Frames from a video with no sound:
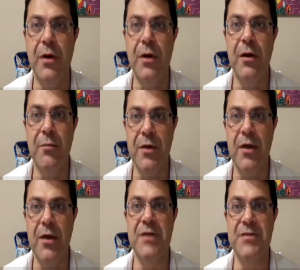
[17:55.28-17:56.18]

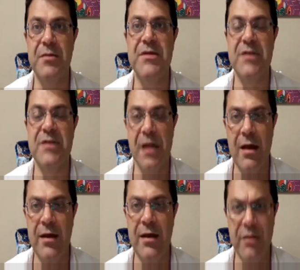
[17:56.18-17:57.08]
Imperialism,
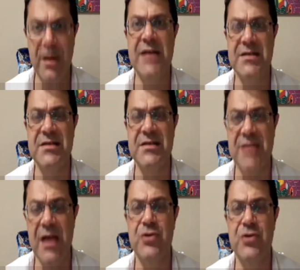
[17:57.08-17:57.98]
the Last
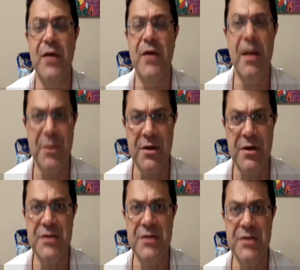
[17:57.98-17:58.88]
Stage of
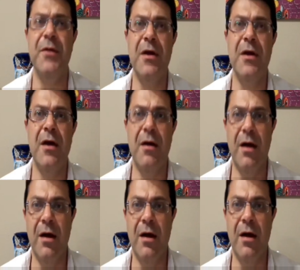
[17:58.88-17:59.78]
Capitalism,
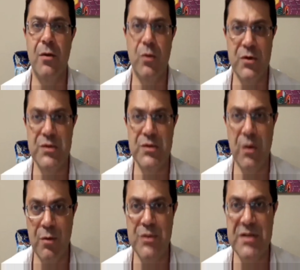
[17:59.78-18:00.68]
it was
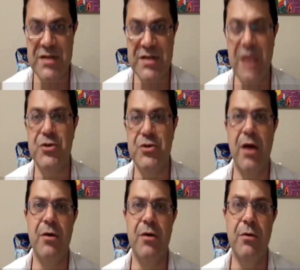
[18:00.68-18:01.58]
almost a century
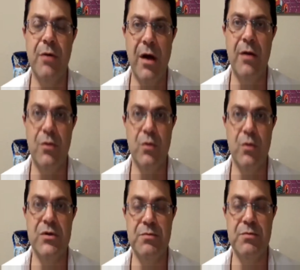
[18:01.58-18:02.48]
ago, and it was
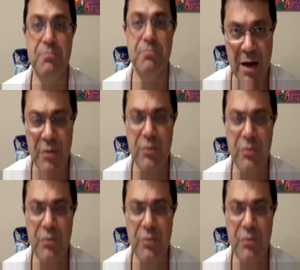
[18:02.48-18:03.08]
prior to